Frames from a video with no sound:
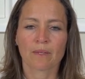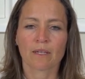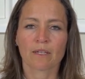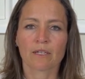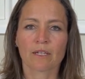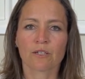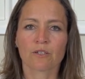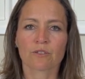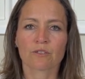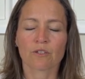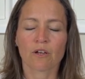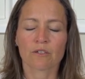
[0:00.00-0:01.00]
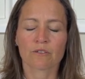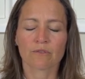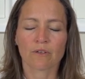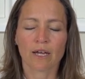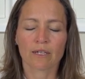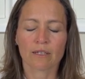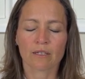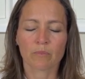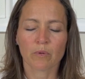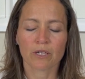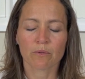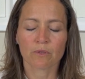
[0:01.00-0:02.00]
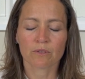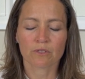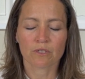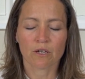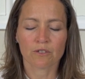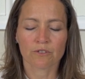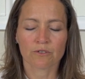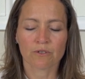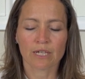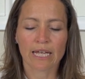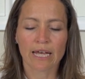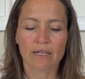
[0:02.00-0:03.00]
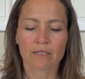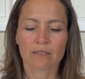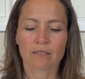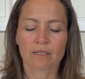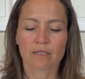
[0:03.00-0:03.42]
And here you'll start to find that the body will start to relax.